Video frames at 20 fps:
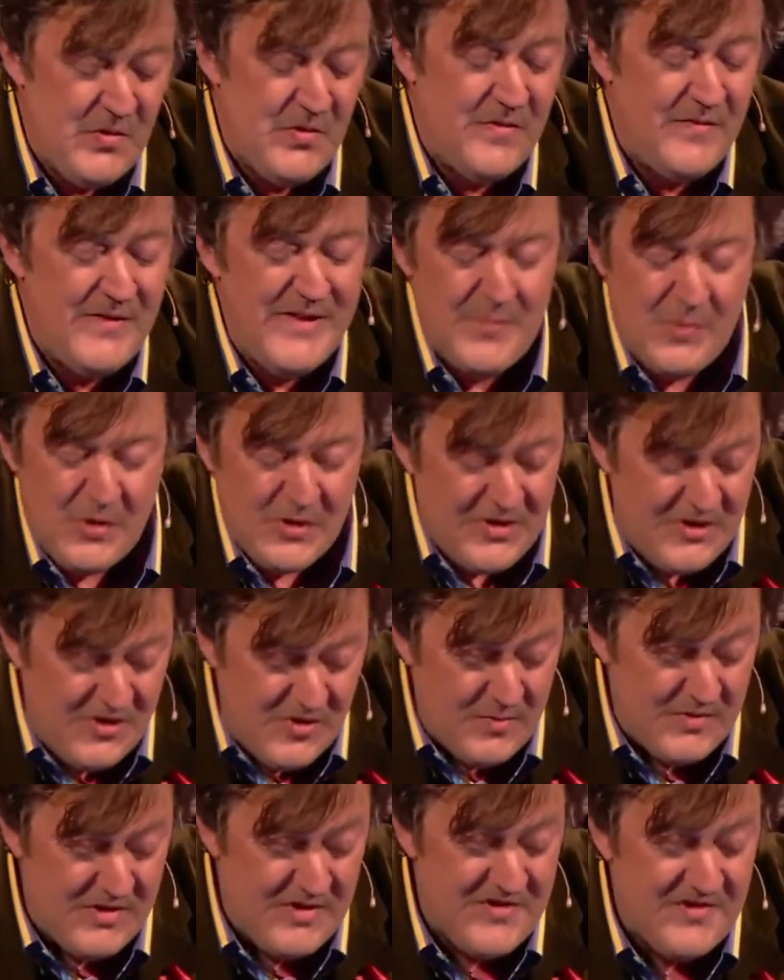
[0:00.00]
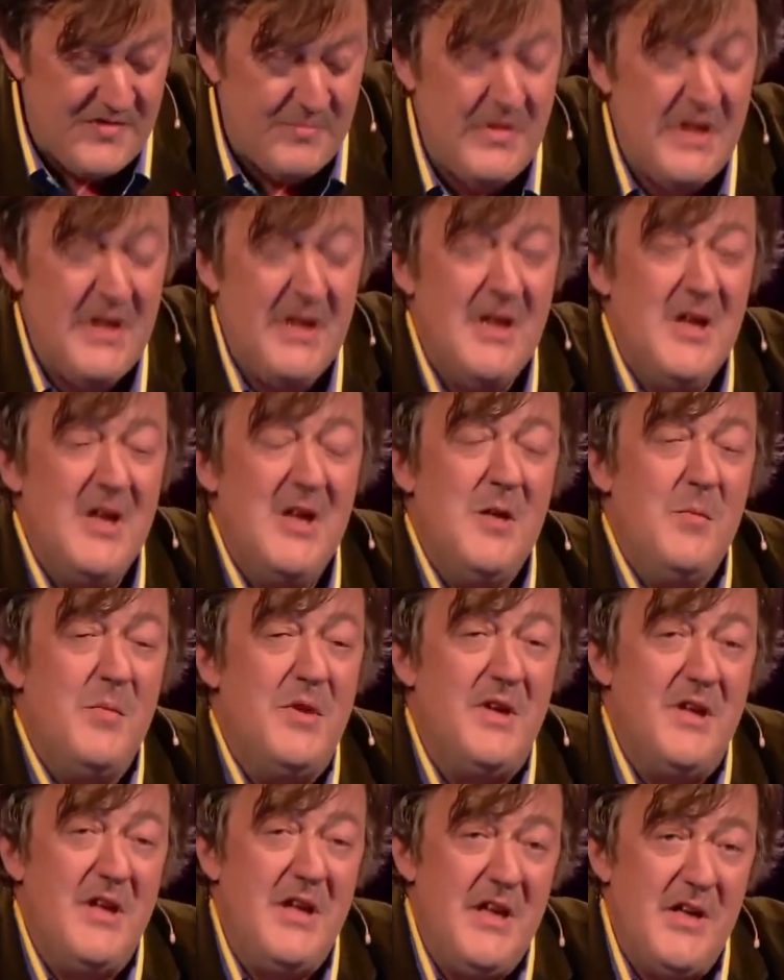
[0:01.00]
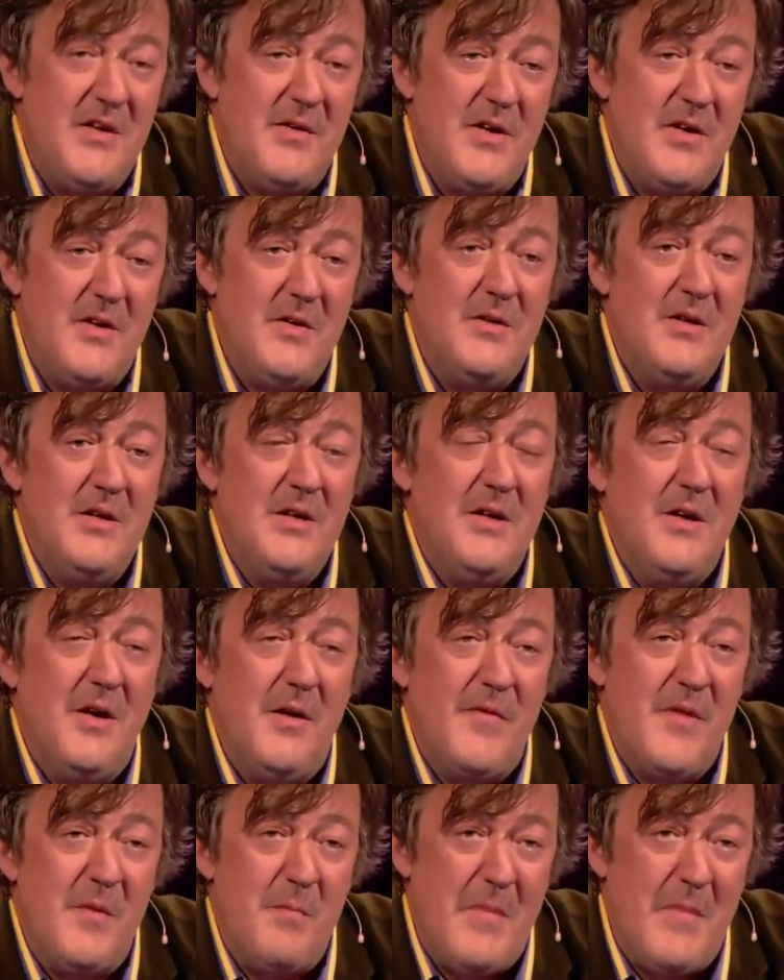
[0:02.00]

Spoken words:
or of liberal humanism, but a hero of the